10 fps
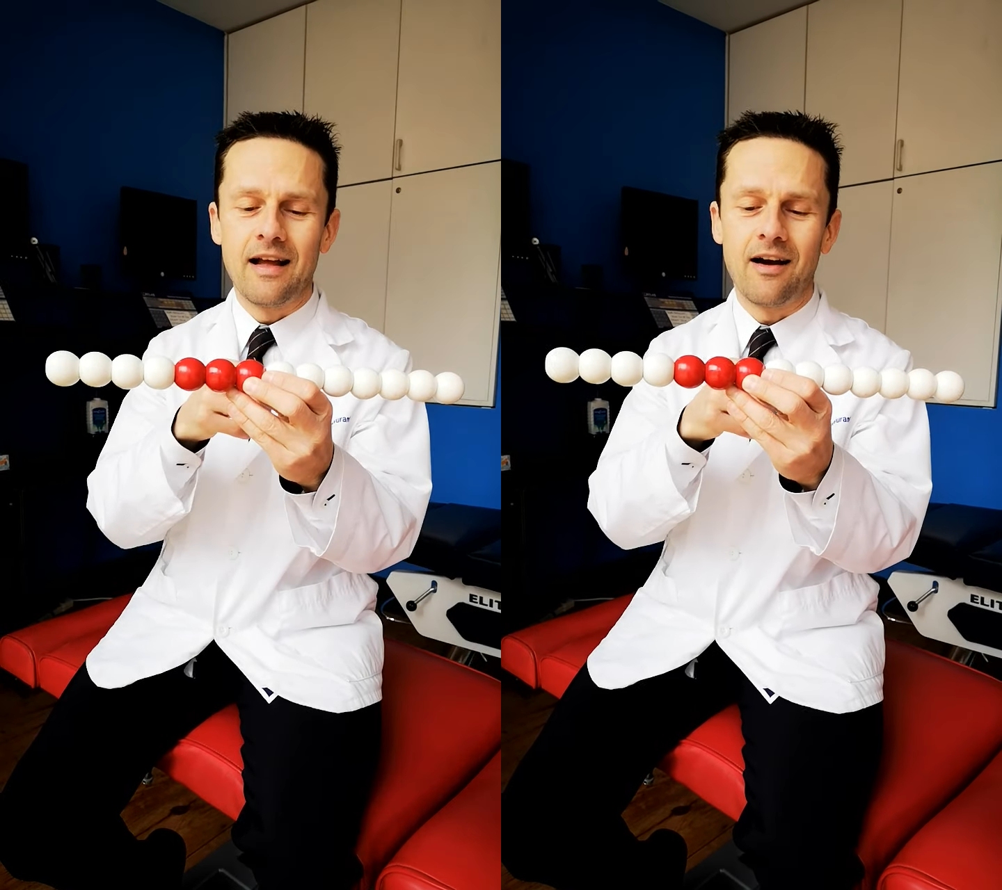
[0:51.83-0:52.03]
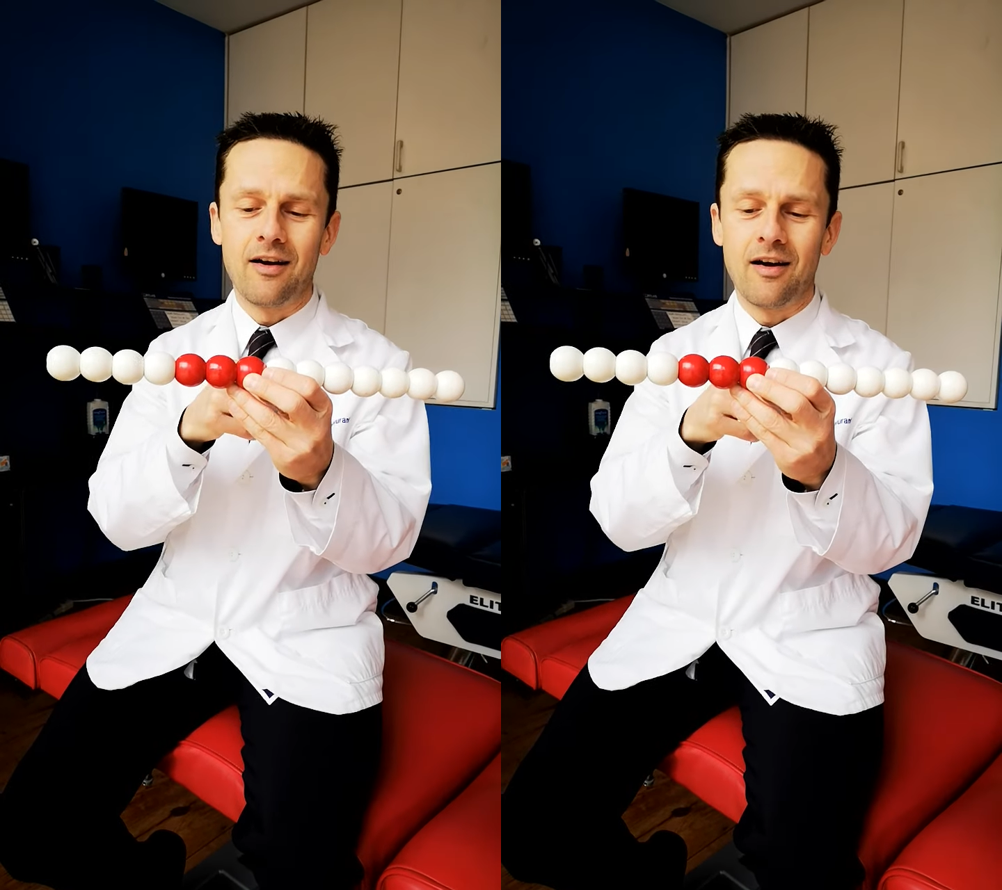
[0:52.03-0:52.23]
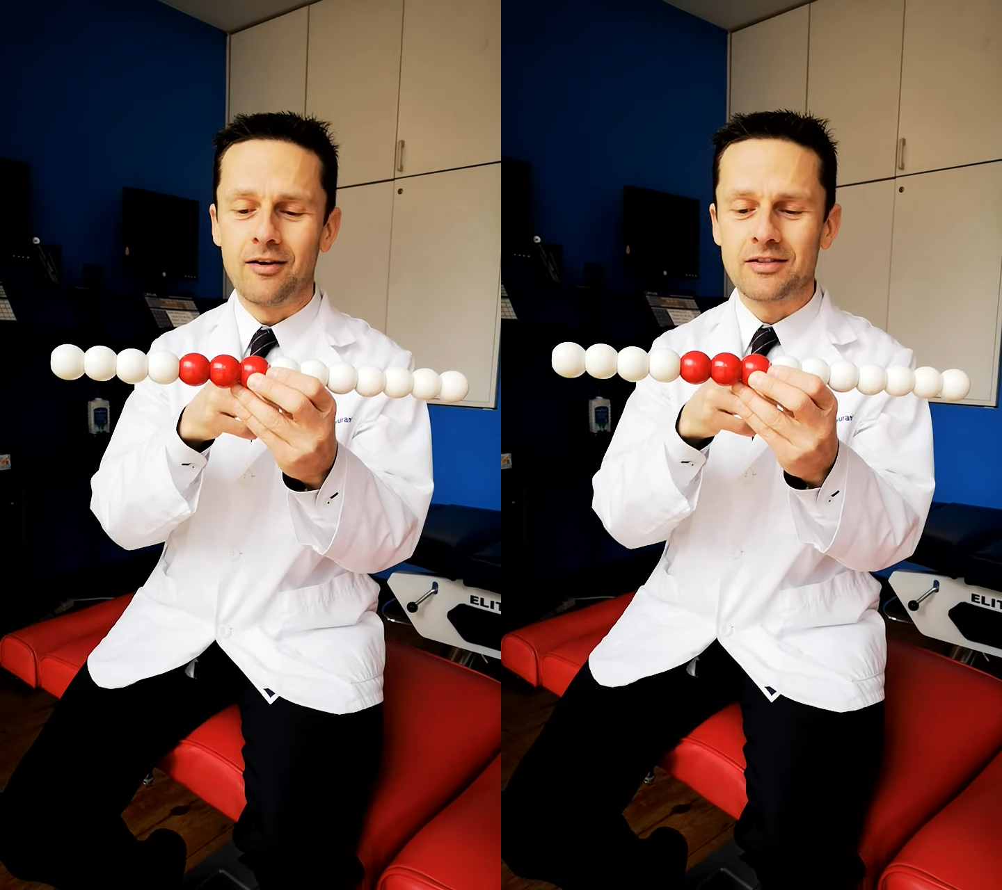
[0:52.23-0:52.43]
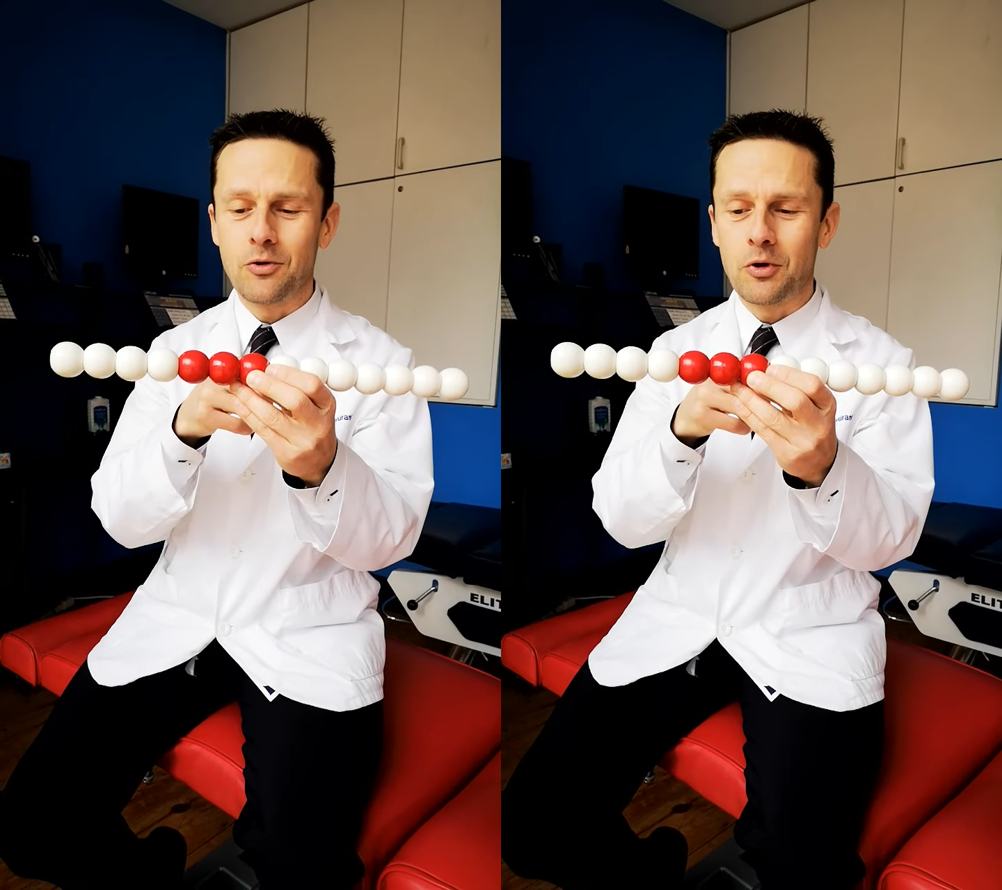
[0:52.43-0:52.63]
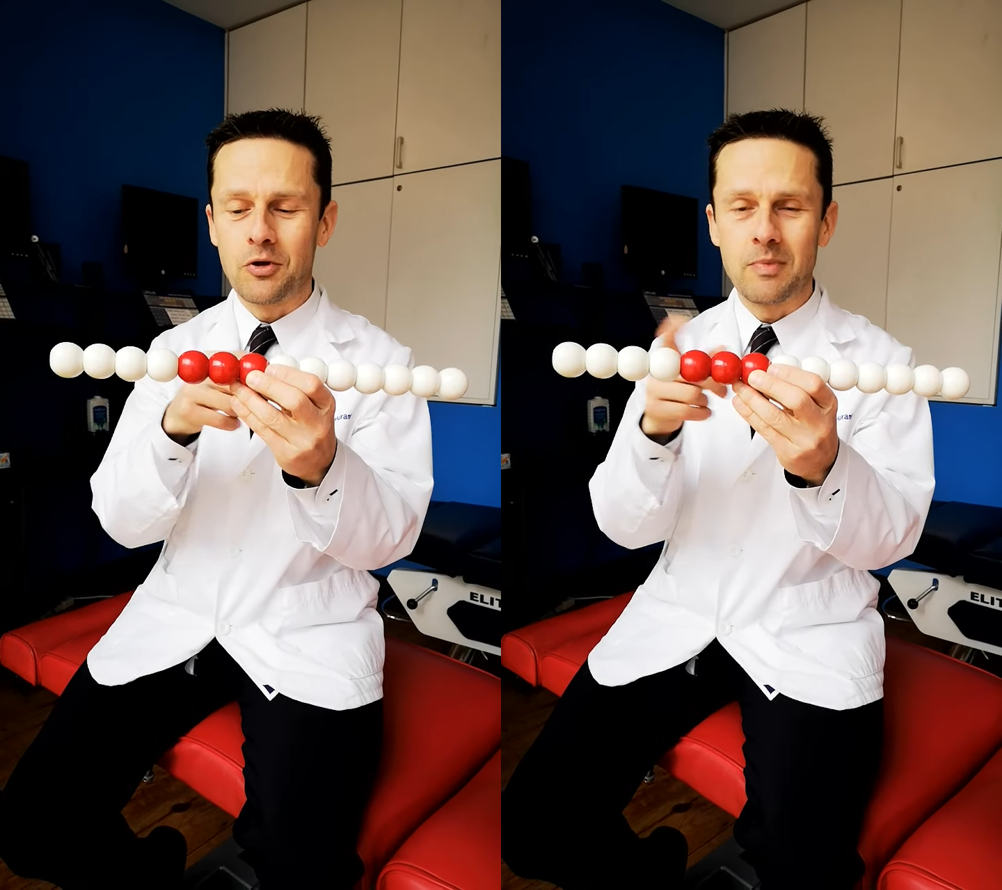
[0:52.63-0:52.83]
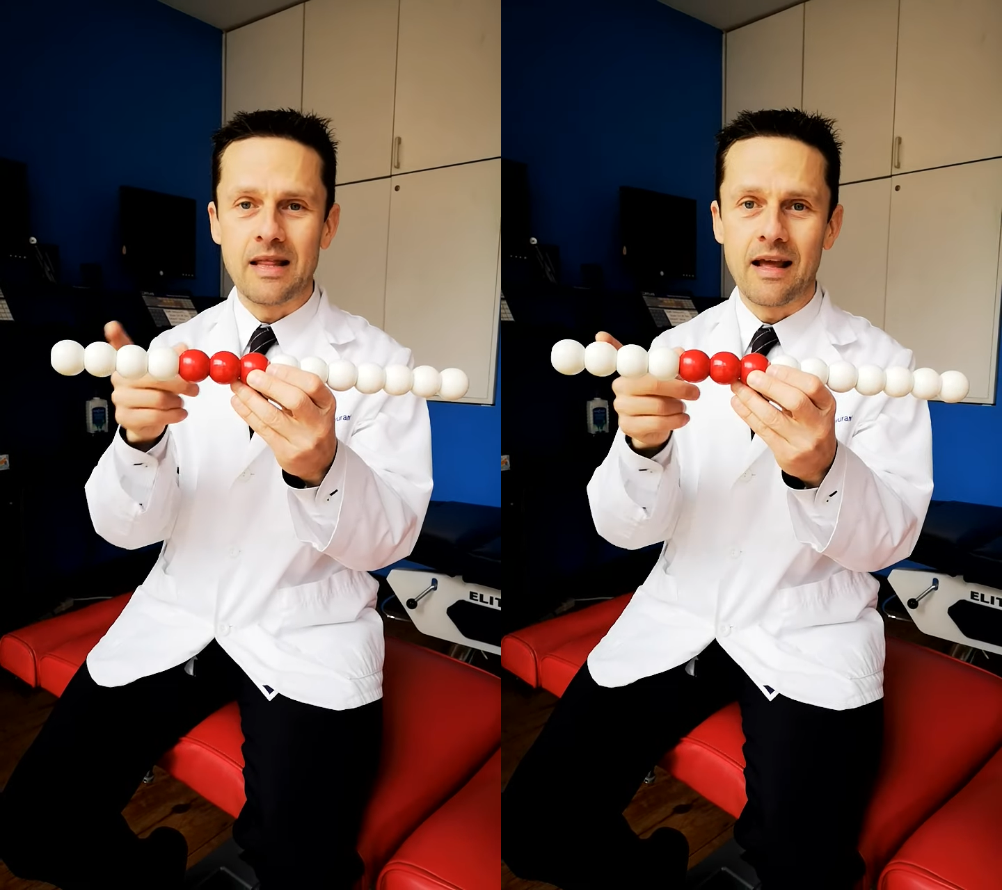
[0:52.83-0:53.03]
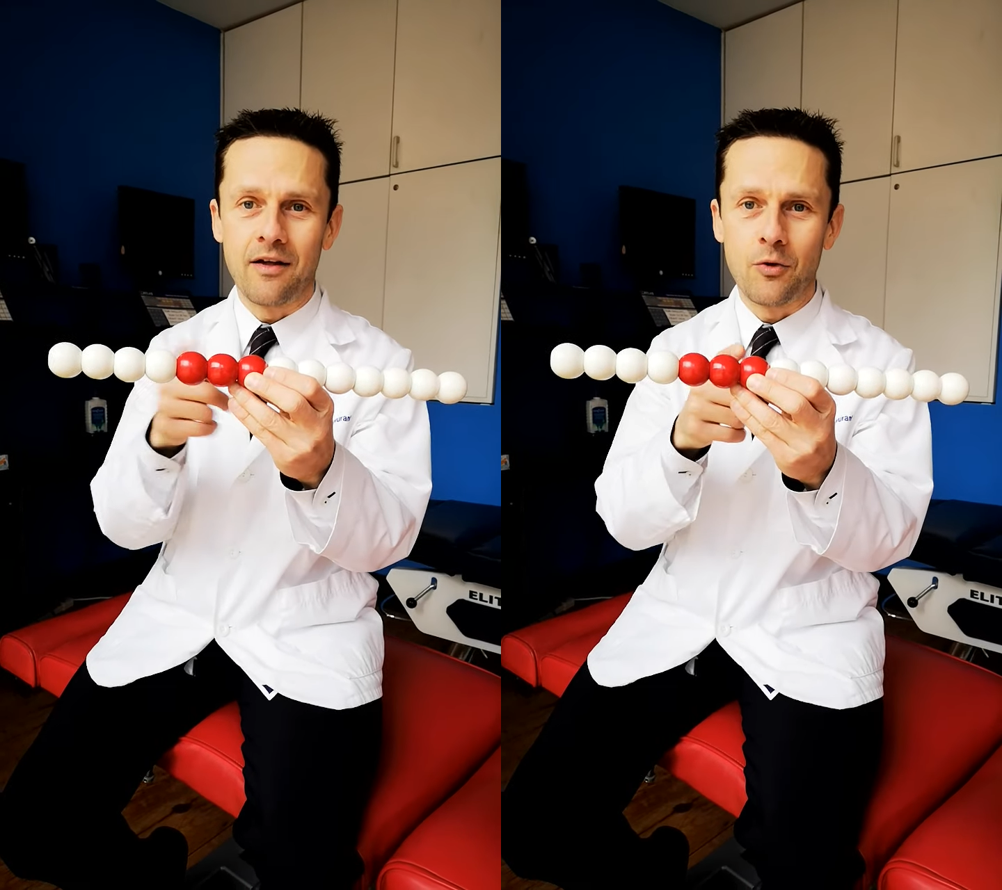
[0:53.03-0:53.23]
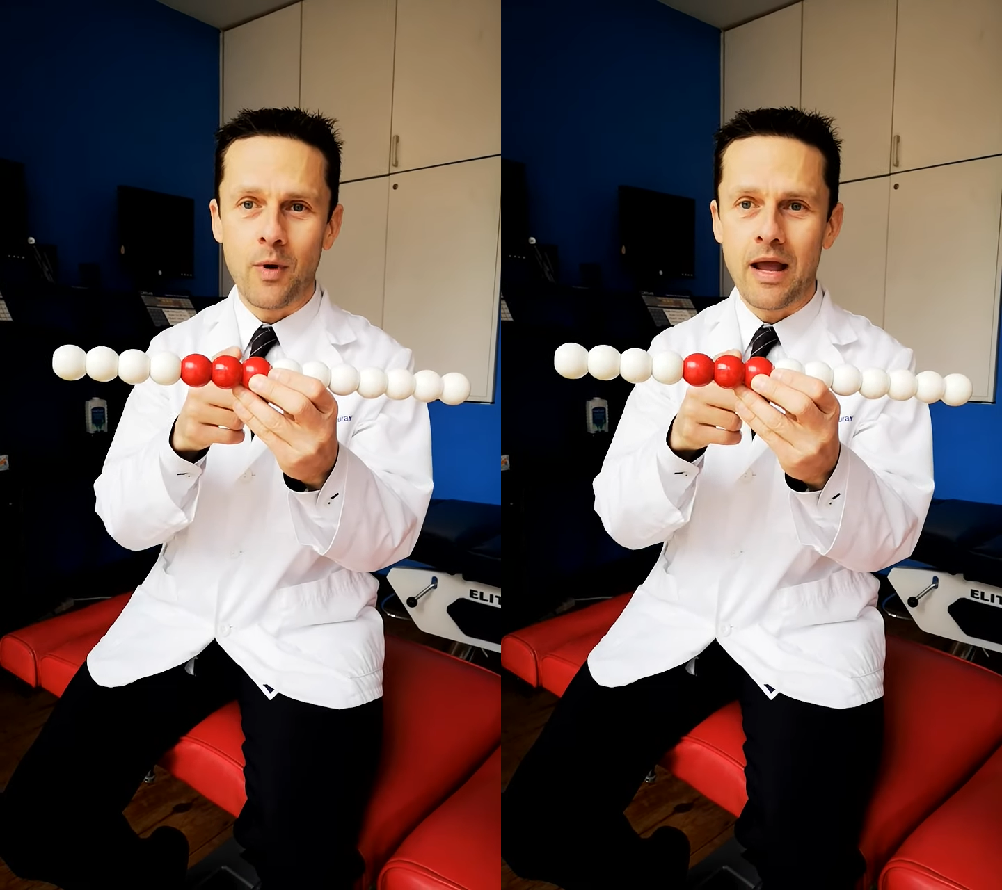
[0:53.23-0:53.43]
Also, it could be the
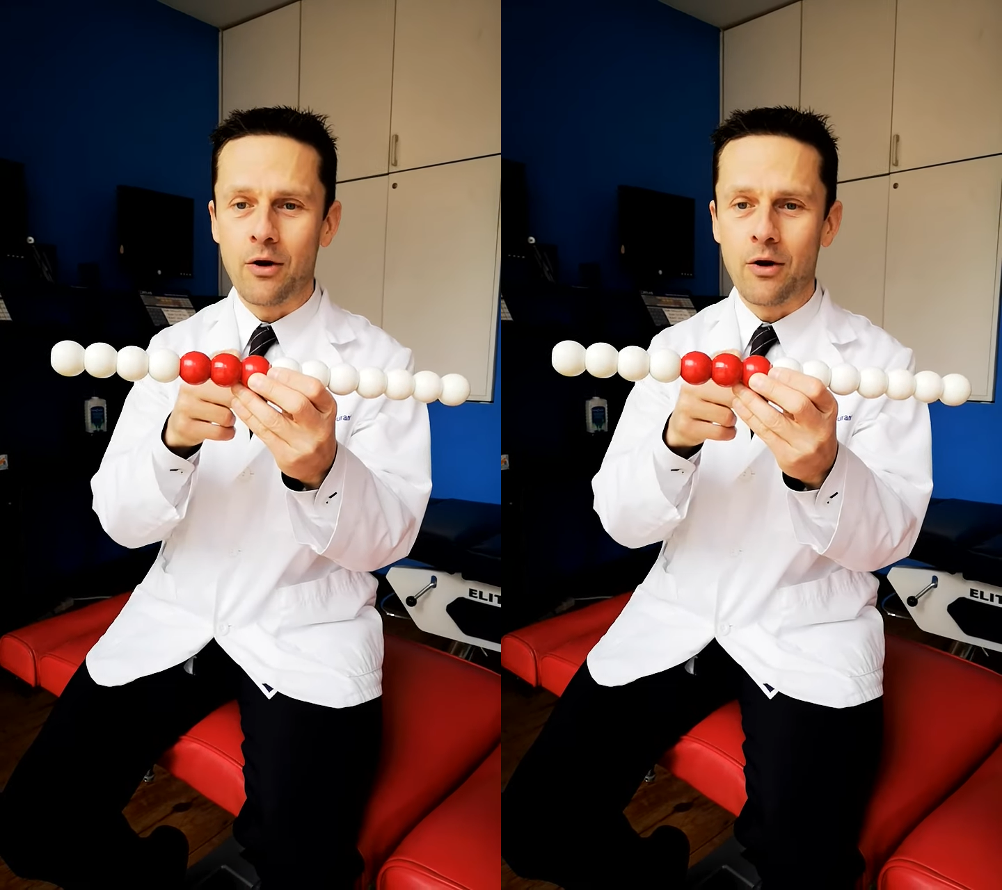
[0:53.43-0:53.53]
other way,